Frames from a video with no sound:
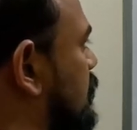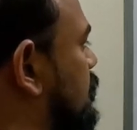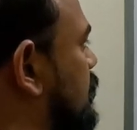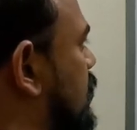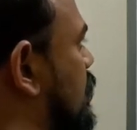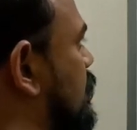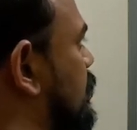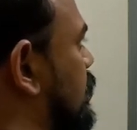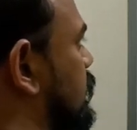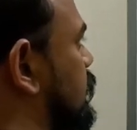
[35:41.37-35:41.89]

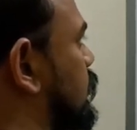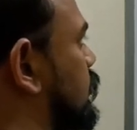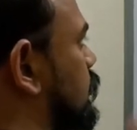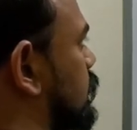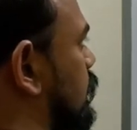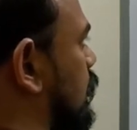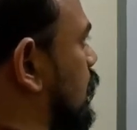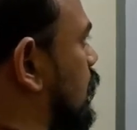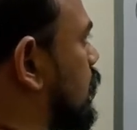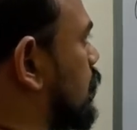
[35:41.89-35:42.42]
given in
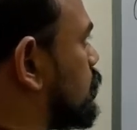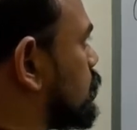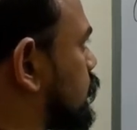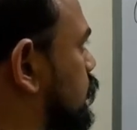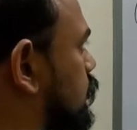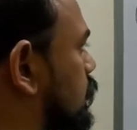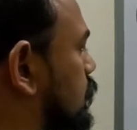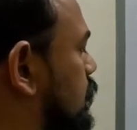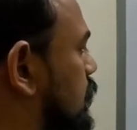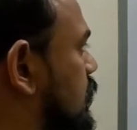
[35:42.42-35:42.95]
this
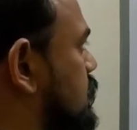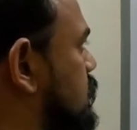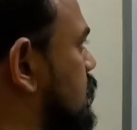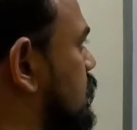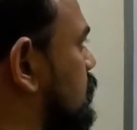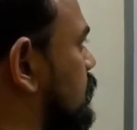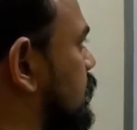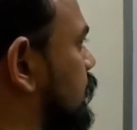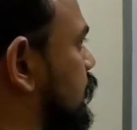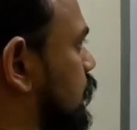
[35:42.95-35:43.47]
closed
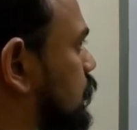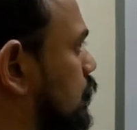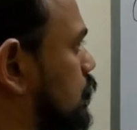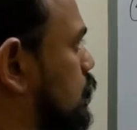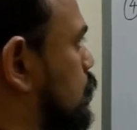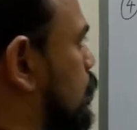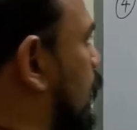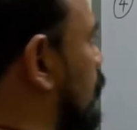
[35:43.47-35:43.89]
interval 0